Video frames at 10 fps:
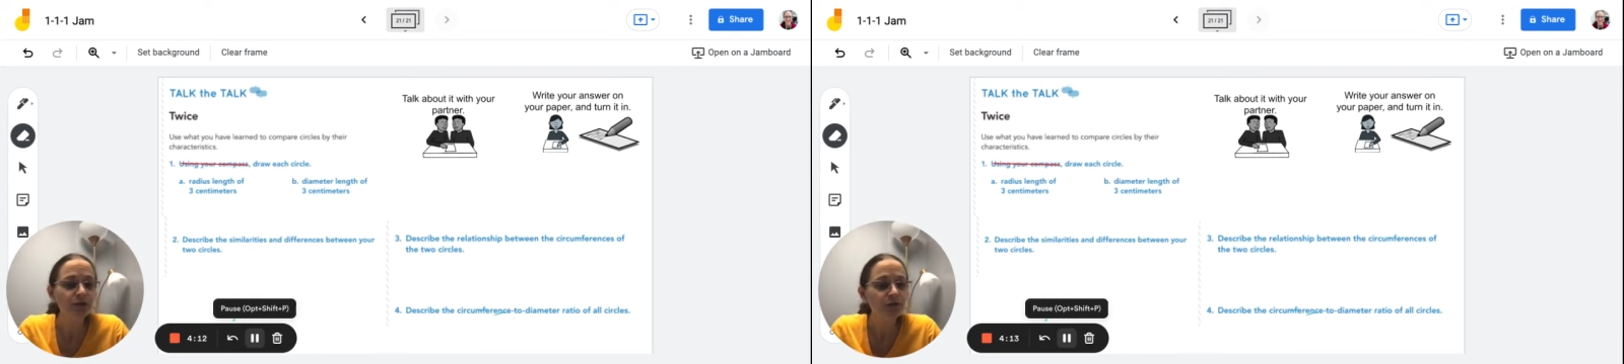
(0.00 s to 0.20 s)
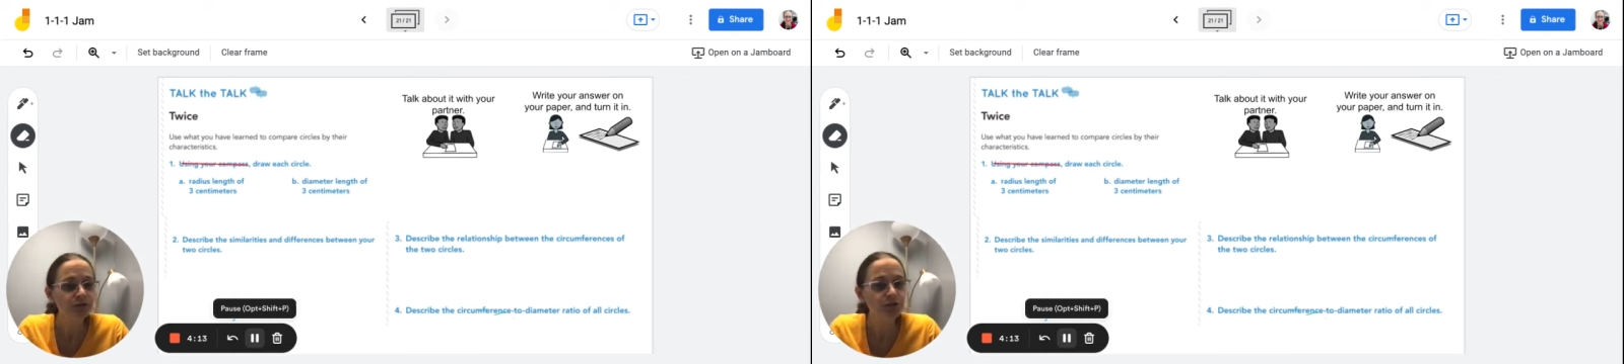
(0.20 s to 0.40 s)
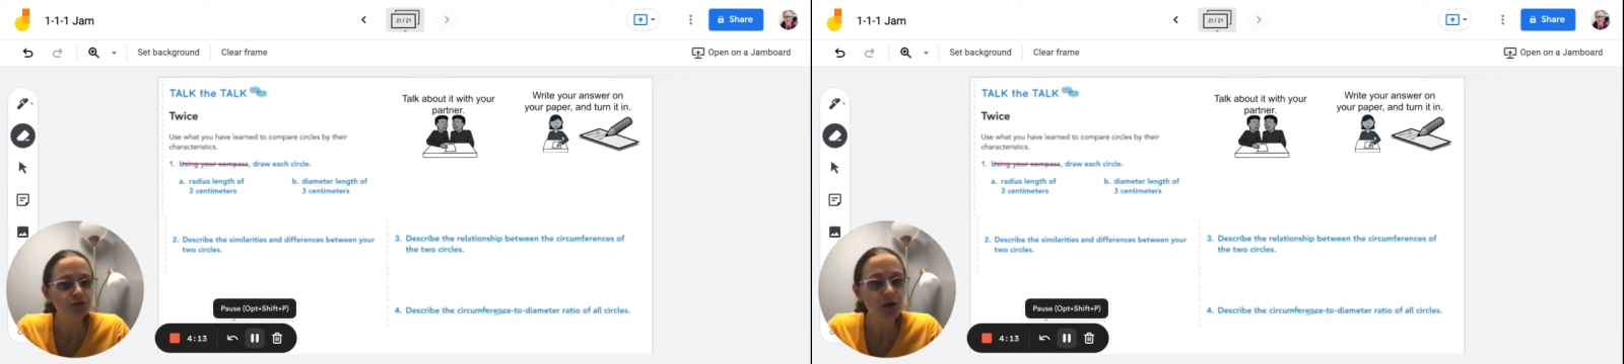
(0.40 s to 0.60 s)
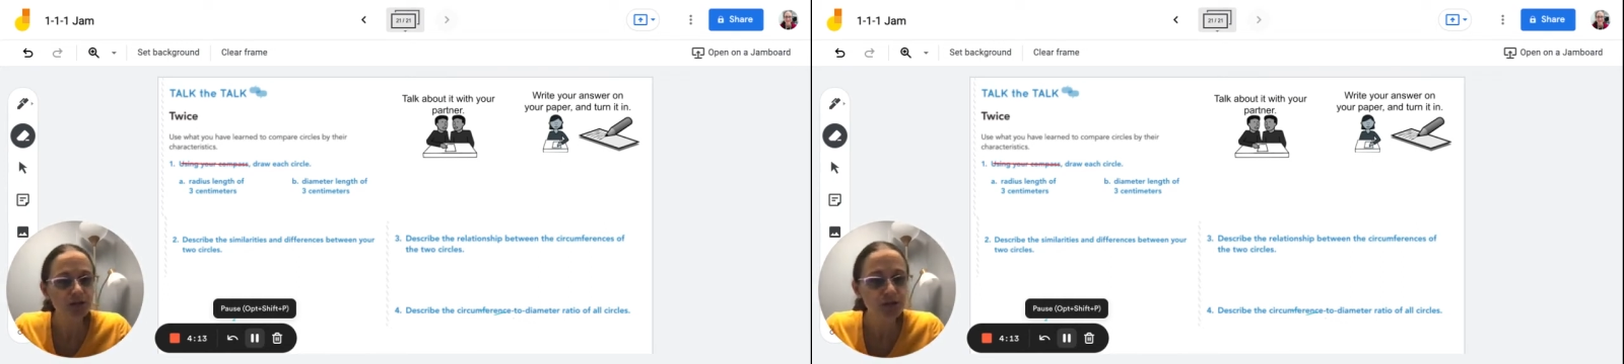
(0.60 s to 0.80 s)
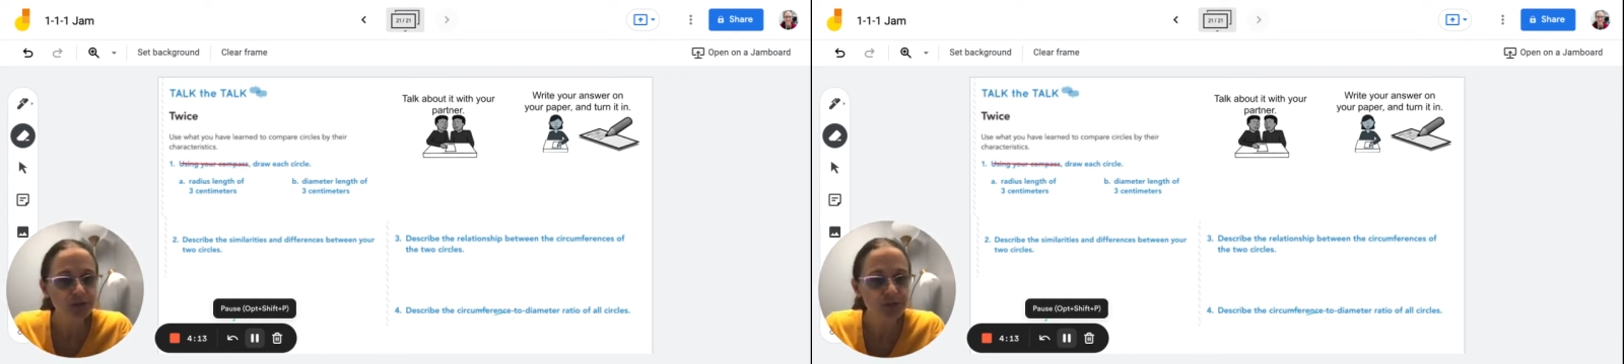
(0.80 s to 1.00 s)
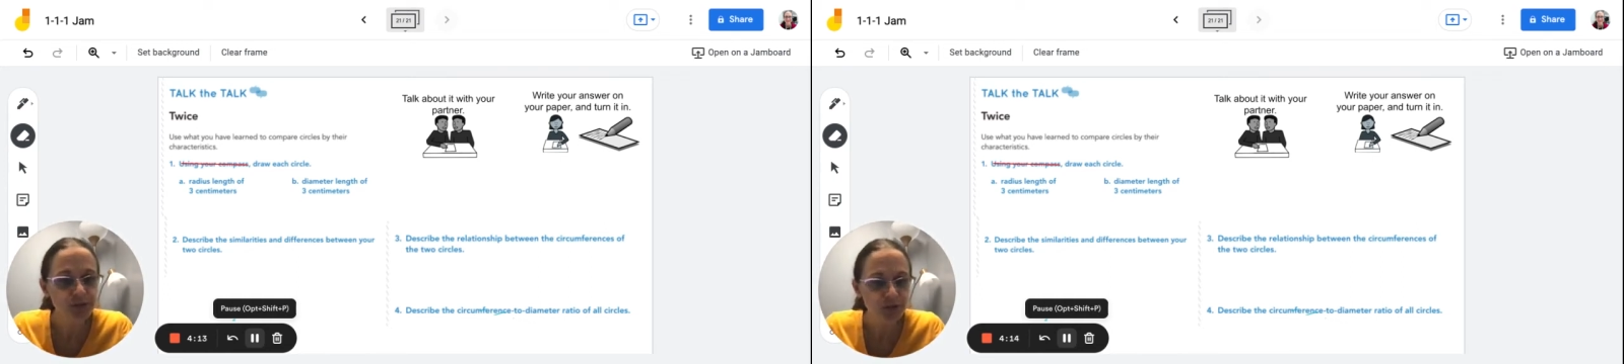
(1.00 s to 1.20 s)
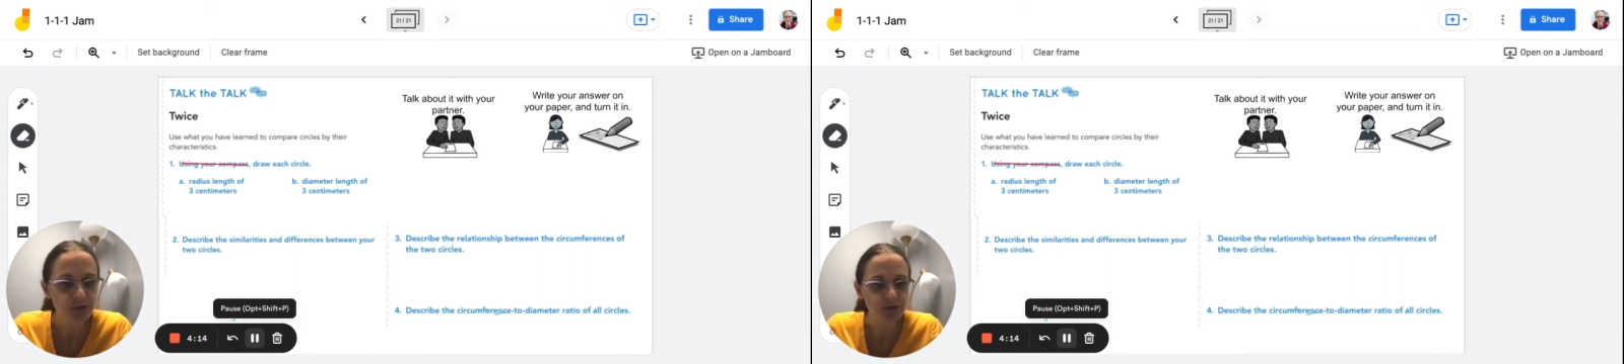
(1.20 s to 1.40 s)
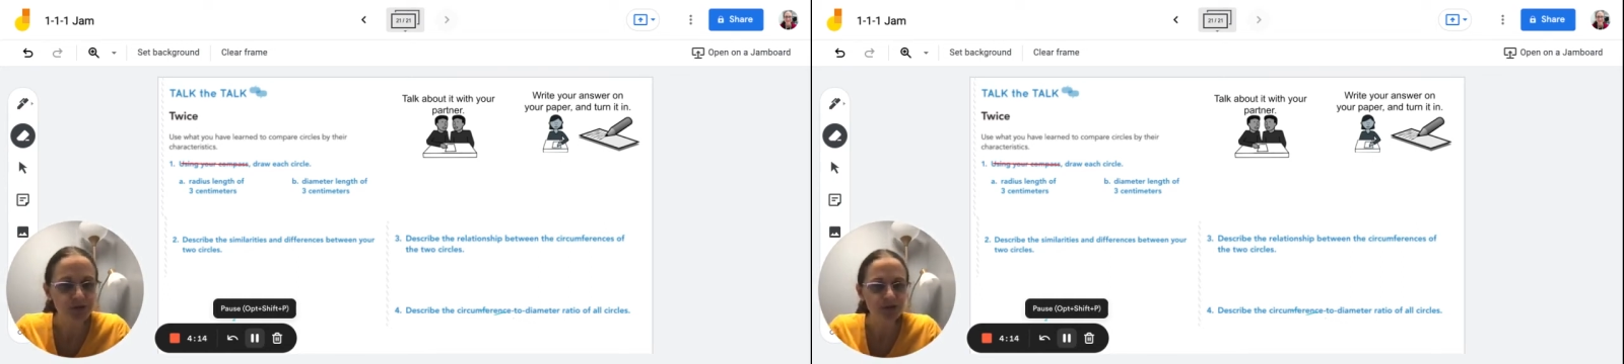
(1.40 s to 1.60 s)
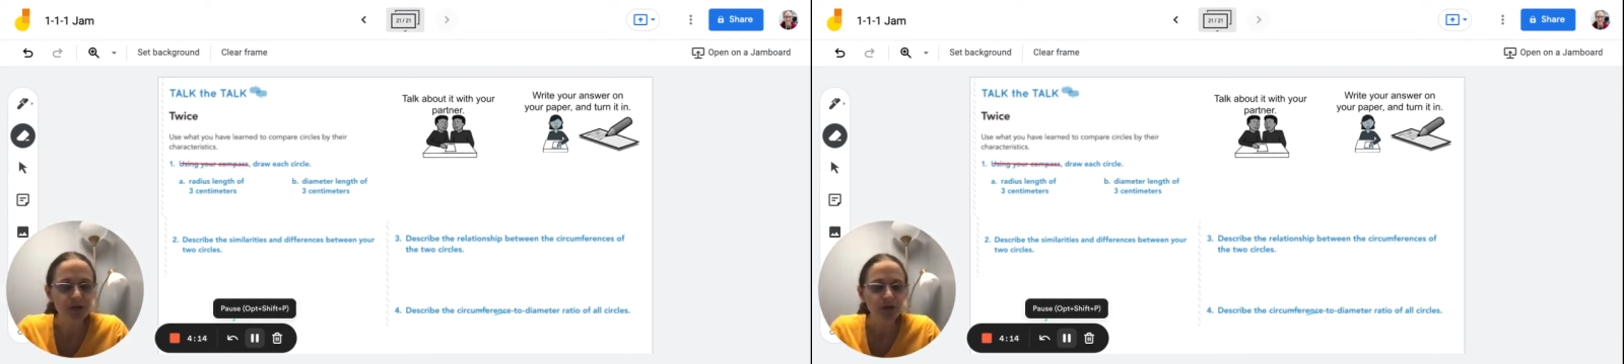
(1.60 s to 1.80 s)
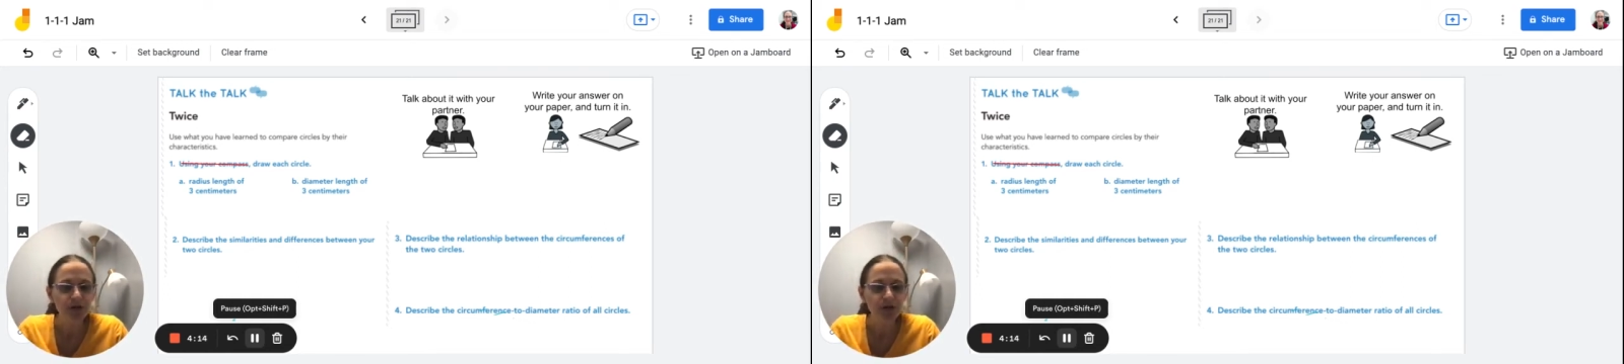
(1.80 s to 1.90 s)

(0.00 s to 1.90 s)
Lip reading: you're going to draw 2 circles.